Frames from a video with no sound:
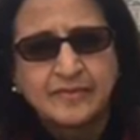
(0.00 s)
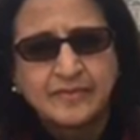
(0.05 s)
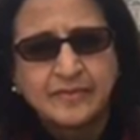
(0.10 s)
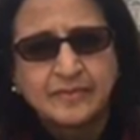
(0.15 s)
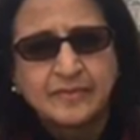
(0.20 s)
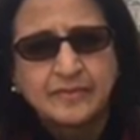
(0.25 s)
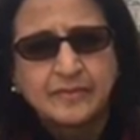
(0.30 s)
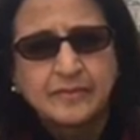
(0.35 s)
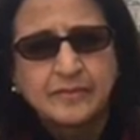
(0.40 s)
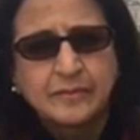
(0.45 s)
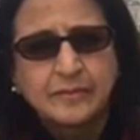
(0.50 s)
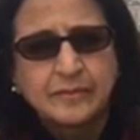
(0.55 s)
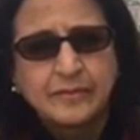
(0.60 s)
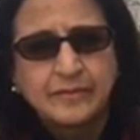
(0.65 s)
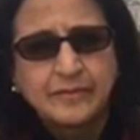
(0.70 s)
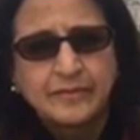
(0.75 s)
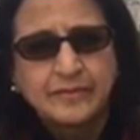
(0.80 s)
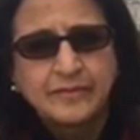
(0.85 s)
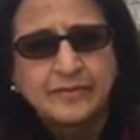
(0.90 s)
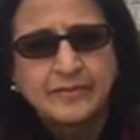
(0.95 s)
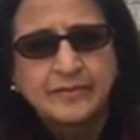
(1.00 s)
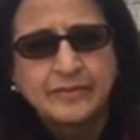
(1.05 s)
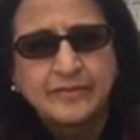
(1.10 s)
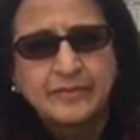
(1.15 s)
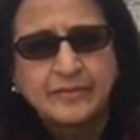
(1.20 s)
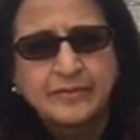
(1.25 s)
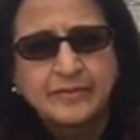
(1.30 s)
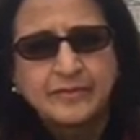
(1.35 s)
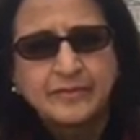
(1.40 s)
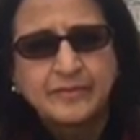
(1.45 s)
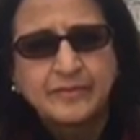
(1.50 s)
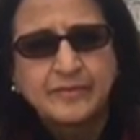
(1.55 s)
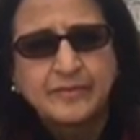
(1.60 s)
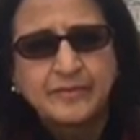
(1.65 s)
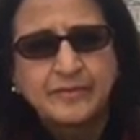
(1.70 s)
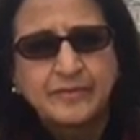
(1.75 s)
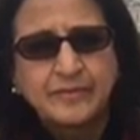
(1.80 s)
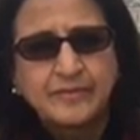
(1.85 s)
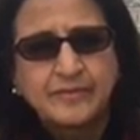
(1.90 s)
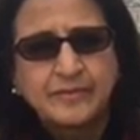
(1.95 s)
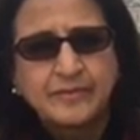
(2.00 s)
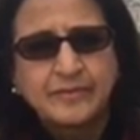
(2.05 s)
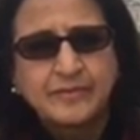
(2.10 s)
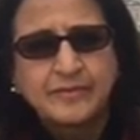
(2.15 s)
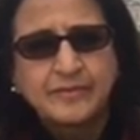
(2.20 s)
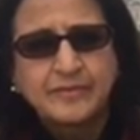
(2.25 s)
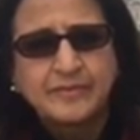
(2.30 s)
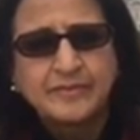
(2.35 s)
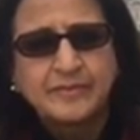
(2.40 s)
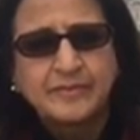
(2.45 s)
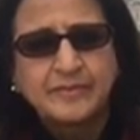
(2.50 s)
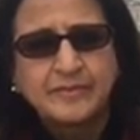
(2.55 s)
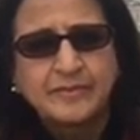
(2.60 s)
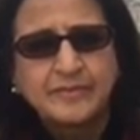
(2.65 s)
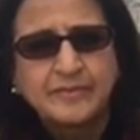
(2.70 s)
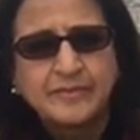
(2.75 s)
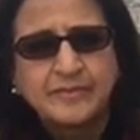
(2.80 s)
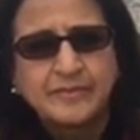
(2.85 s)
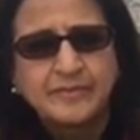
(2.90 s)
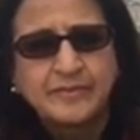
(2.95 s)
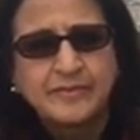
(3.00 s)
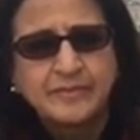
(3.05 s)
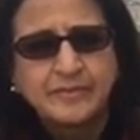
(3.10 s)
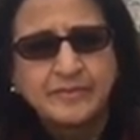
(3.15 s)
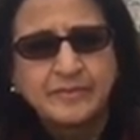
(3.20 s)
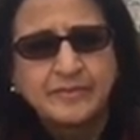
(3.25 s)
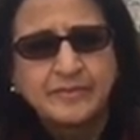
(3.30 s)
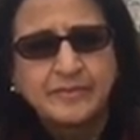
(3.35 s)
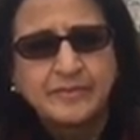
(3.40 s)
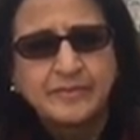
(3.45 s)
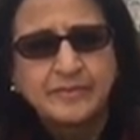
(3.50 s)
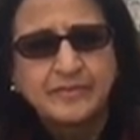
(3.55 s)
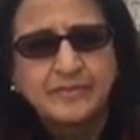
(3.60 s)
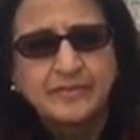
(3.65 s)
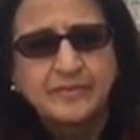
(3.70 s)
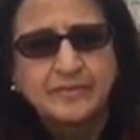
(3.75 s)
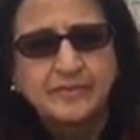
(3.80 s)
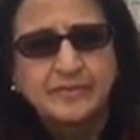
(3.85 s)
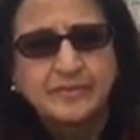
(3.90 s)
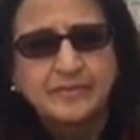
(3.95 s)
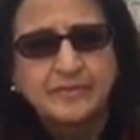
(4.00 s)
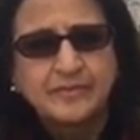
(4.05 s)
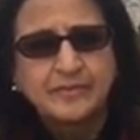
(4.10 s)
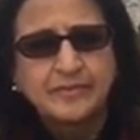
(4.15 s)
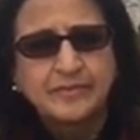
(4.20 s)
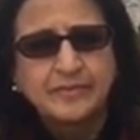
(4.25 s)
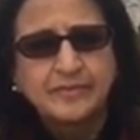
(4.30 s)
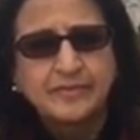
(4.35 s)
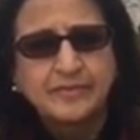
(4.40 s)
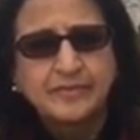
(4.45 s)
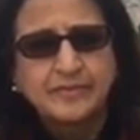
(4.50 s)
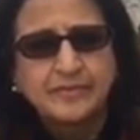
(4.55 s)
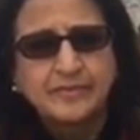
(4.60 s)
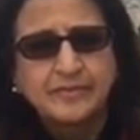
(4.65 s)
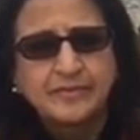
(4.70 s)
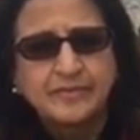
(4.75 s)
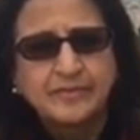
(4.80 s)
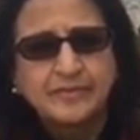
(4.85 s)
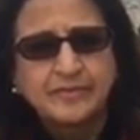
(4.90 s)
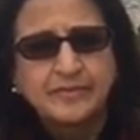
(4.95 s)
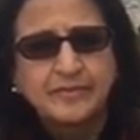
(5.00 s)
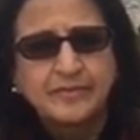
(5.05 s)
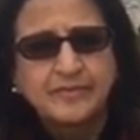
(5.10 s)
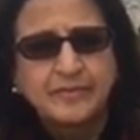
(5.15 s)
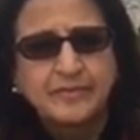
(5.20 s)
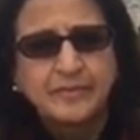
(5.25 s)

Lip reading: [no speech]